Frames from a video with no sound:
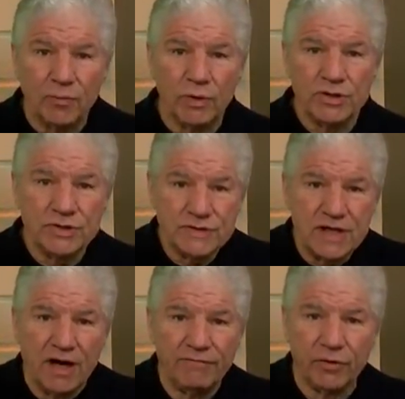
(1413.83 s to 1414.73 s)
which is
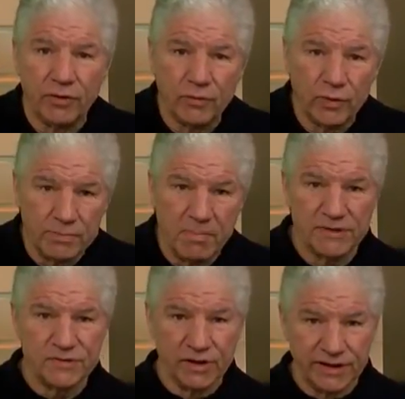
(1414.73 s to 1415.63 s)
covered with
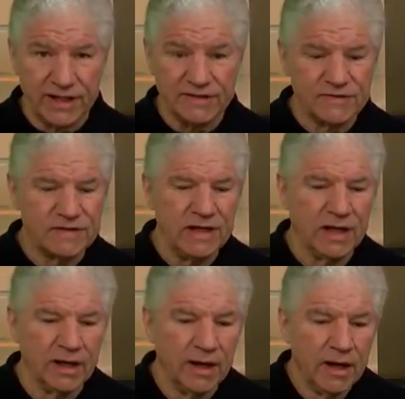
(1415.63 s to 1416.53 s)
muscle and then
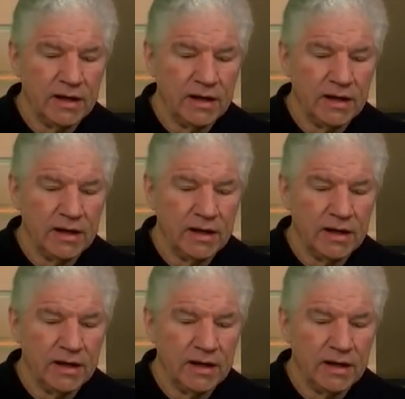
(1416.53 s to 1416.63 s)
skin,